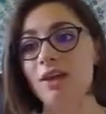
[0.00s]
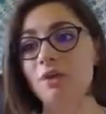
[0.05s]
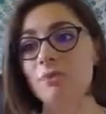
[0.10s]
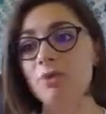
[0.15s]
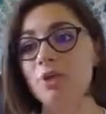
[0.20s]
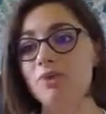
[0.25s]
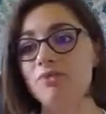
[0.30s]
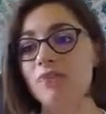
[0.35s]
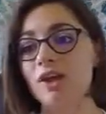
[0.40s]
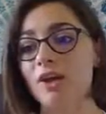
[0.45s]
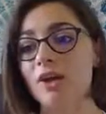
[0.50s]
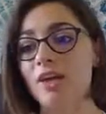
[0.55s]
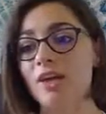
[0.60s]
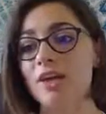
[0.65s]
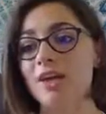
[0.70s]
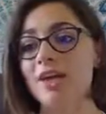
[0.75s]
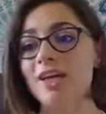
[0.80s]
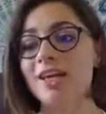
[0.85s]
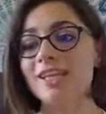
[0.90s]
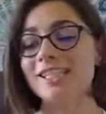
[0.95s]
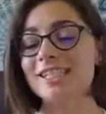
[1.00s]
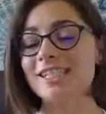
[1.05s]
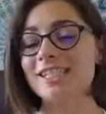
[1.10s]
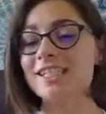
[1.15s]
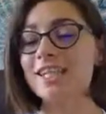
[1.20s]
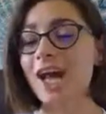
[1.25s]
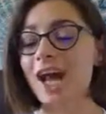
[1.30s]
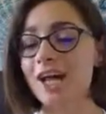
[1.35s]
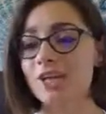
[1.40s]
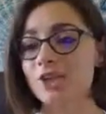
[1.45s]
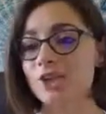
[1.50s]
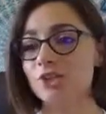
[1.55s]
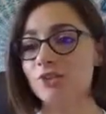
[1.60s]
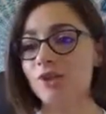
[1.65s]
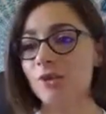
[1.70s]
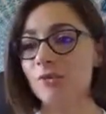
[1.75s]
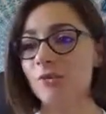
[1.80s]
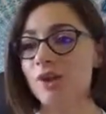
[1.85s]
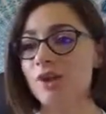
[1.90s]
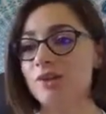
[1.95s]
Being very detached
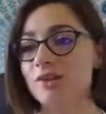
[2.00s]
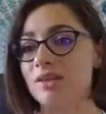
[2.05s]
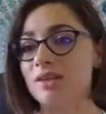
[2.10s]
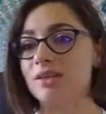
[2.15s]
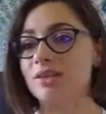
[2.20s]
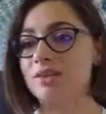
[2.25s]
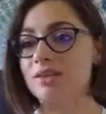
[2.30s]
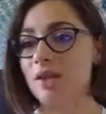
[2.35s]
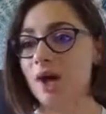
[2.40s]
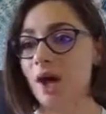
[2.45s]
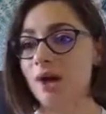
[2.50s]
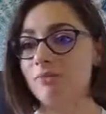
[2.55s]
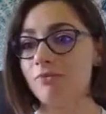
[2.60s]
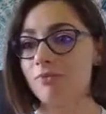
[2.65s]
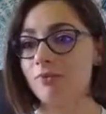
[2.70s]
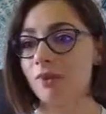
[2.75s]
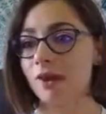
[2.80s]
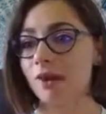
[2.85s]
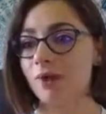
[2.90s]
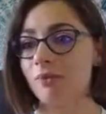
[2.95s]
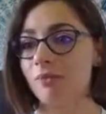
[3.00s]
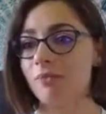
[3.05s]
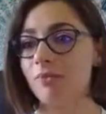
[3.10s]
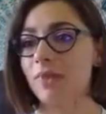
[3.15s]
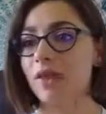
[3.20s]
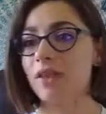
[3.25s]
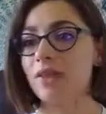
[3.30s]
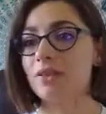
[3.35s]
from where things come from.